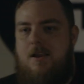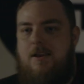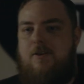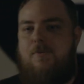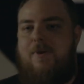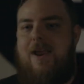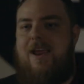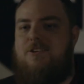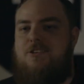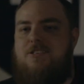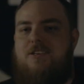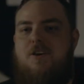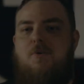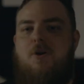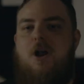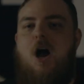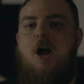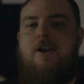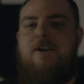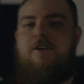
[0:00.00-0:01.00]
You can't just go
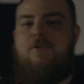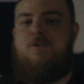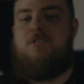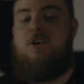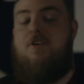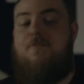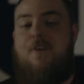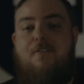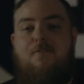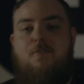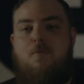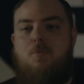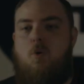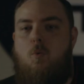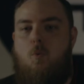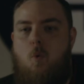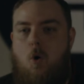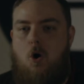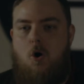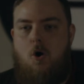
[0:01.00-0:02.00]
cutting yourself off from the
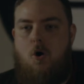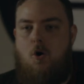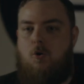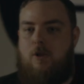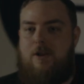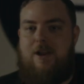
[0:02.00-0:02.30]
world